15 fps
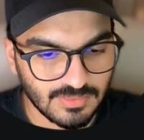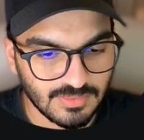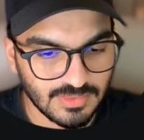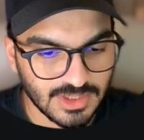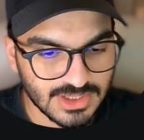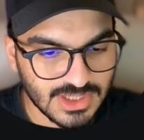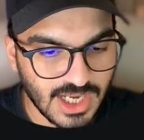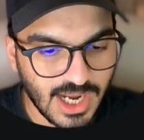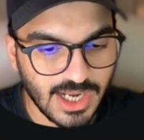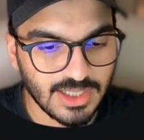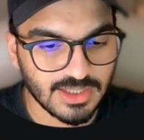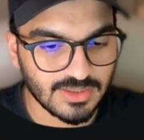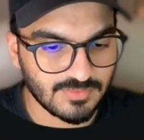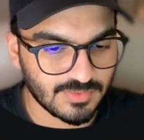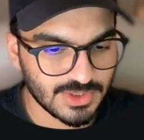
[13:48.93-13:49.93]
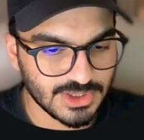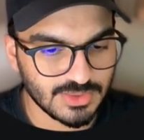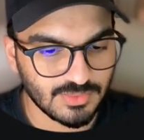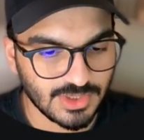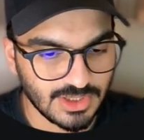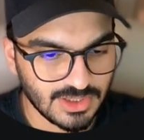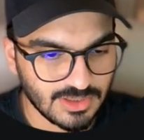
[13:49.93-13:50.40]
there's a higher conversion
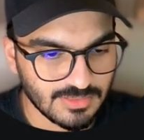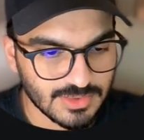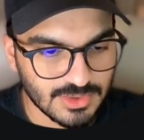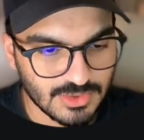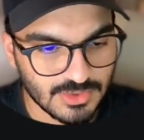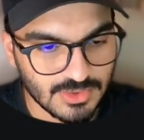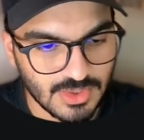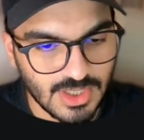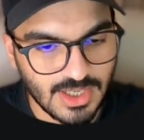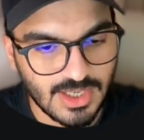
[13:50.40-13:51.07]
when it comes to